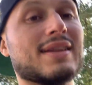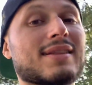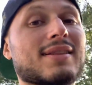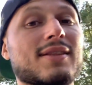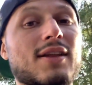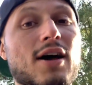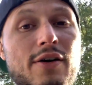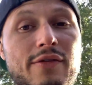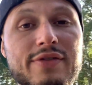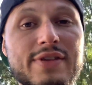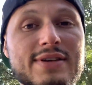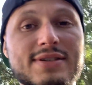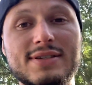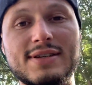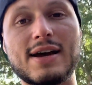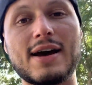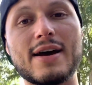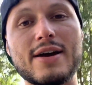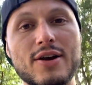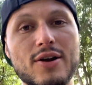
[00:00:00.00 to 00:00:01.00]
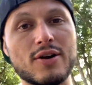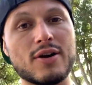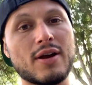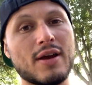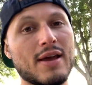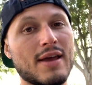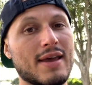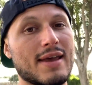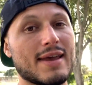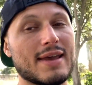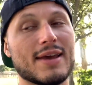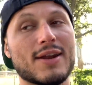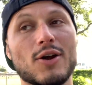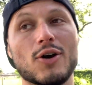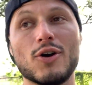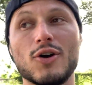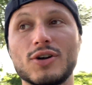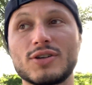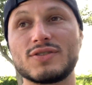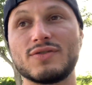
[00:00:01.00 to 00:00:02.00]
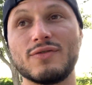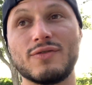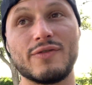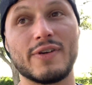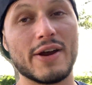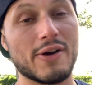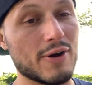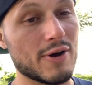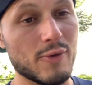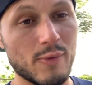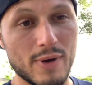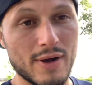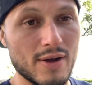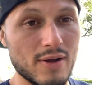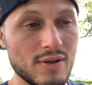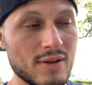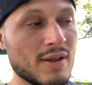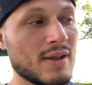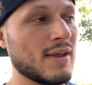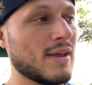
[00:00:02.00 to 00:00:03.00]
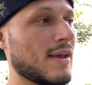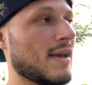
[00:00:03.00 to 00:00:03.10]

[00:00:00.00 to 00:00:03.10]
love this tire. It hooks very well,